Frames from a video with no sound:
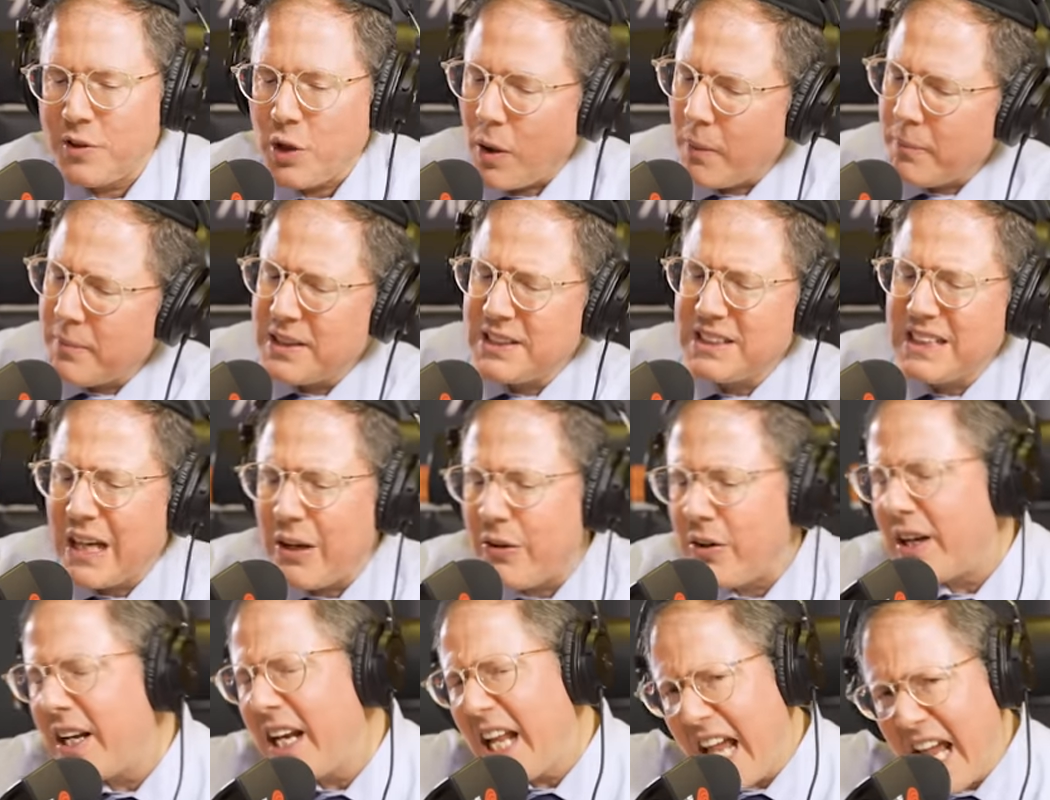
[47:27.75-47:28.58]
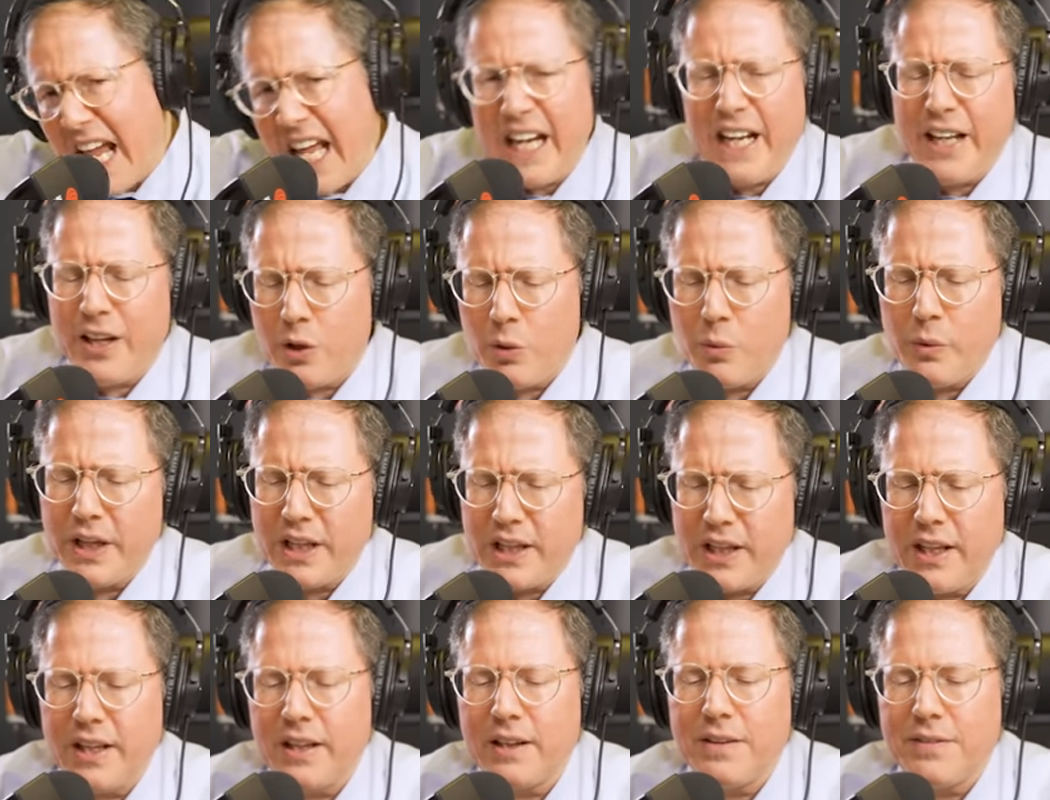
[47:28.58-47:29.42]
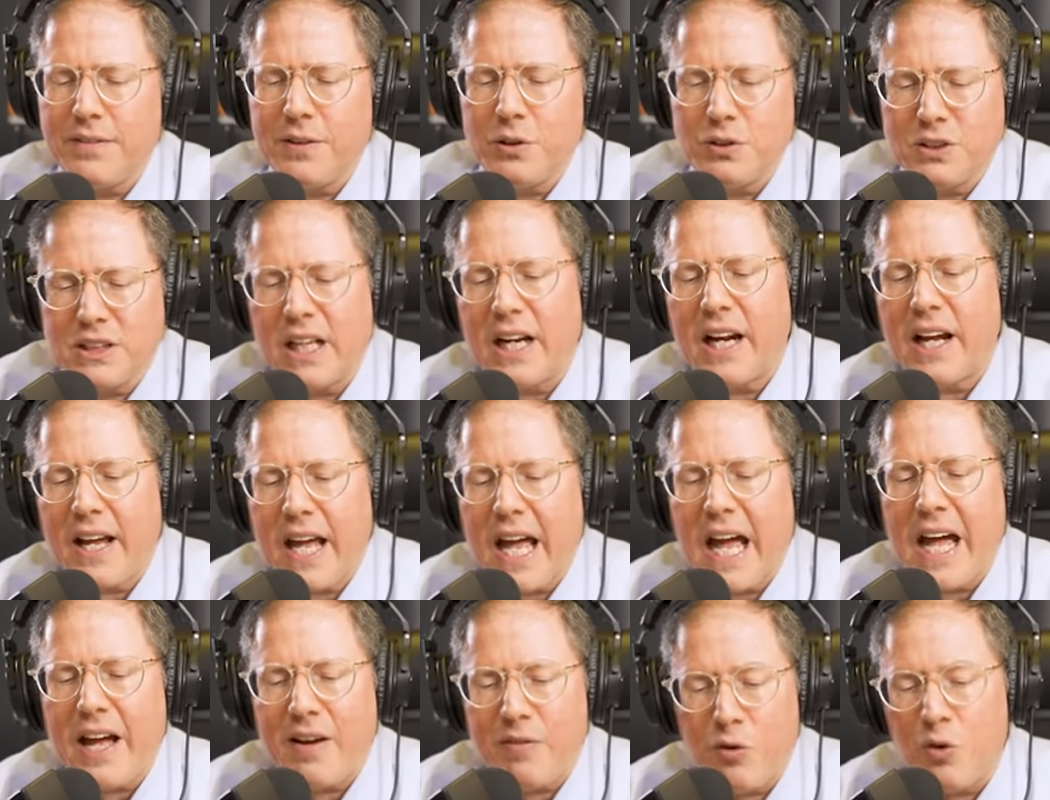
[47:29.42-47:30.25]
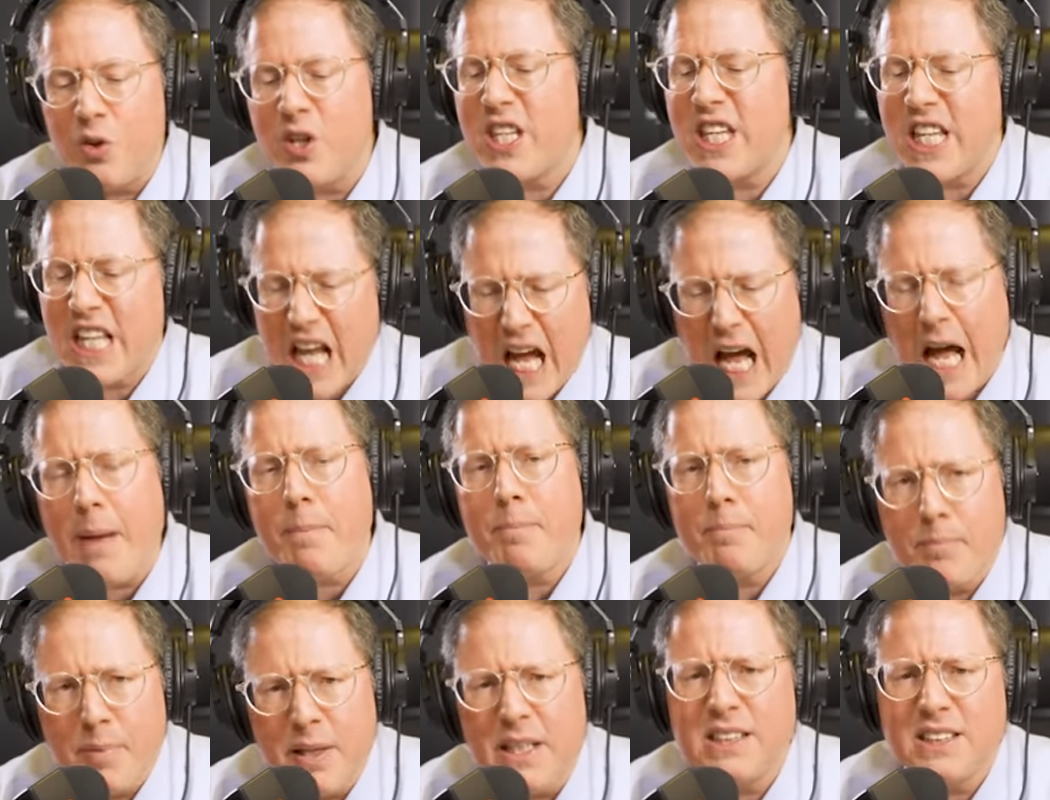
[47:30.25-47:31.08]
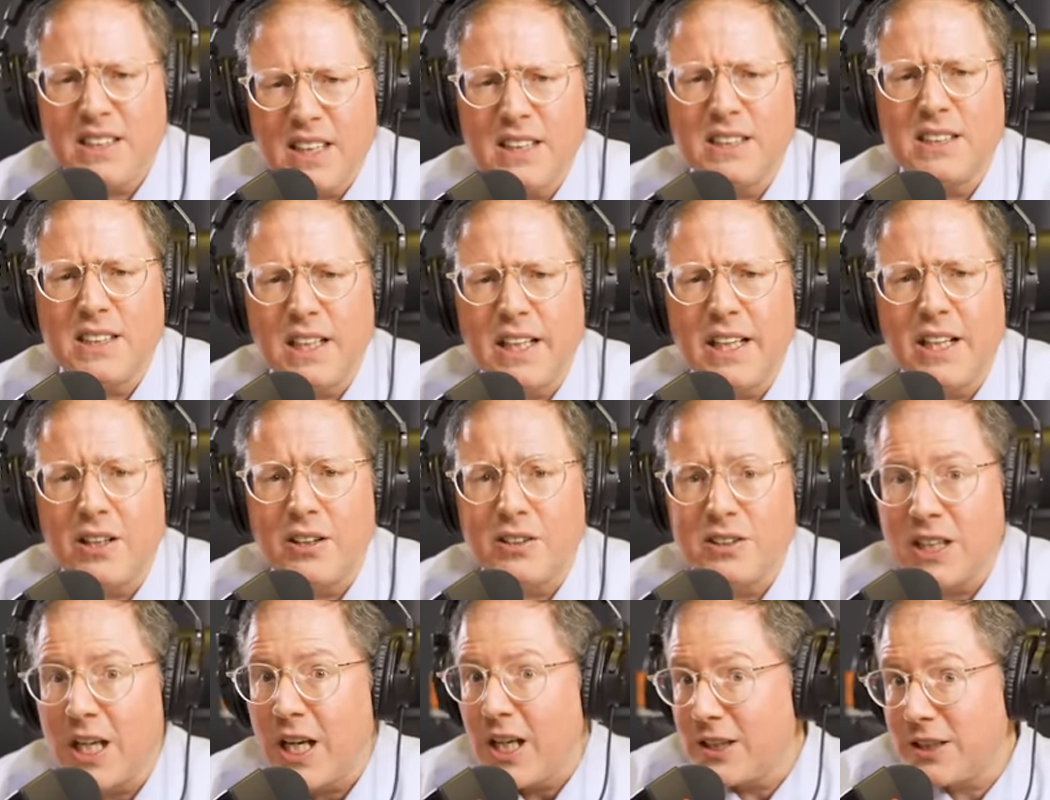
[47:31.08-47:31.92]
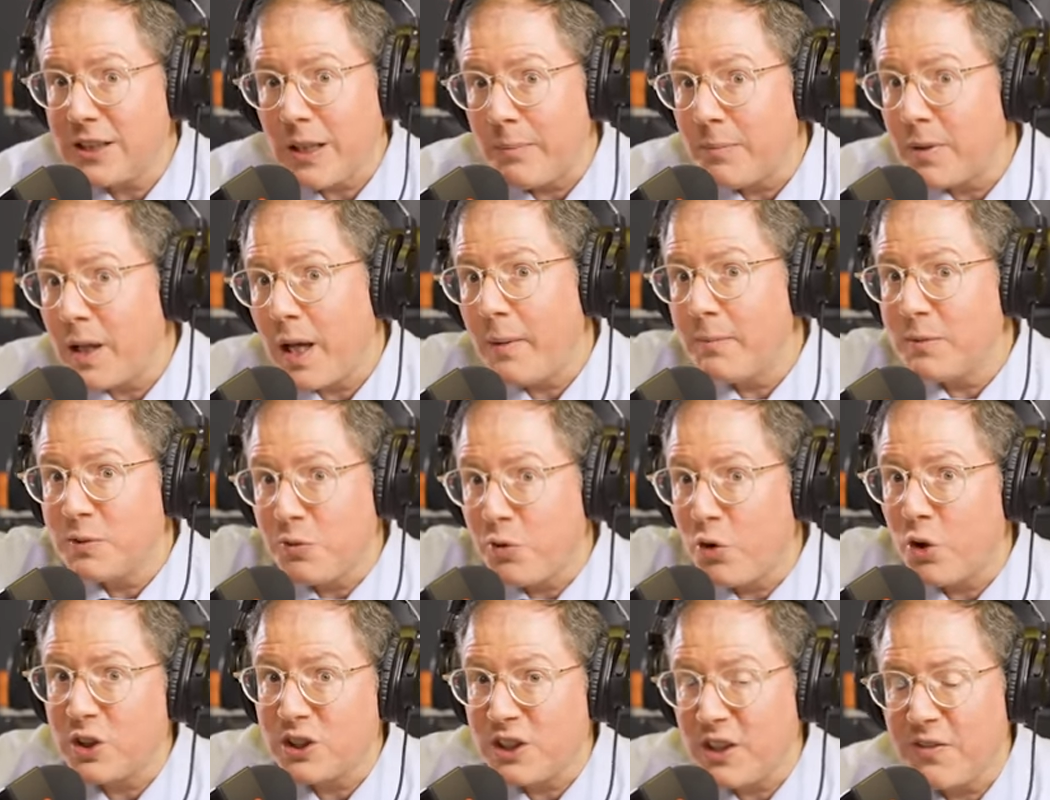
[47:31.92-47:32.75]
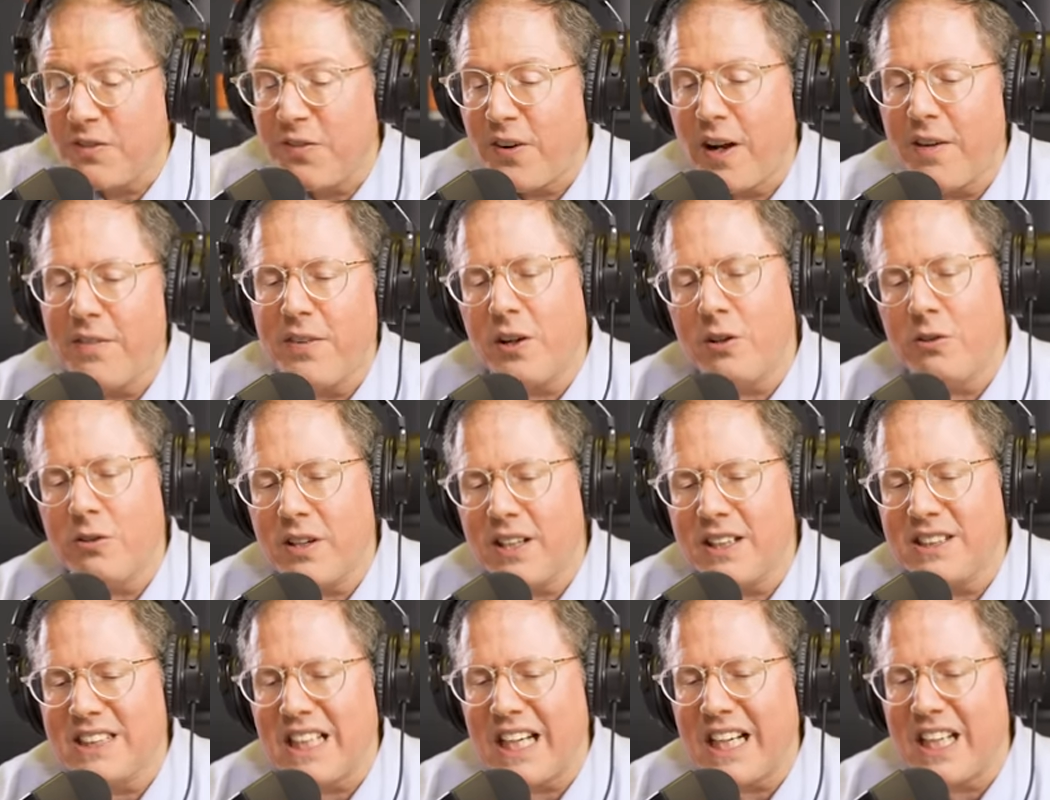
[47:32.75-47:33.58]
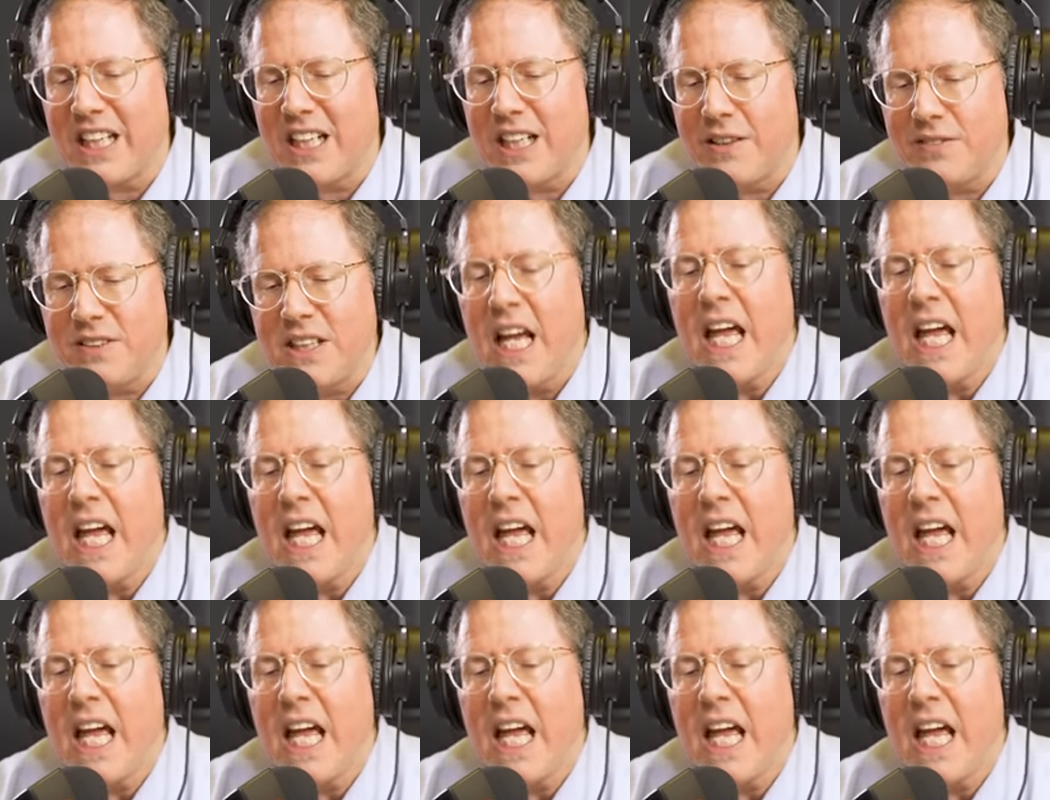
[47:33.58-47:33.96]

Don't miss out on any of the weekly interviews that I have with top business leaders, sometimes Fortune 500 executives.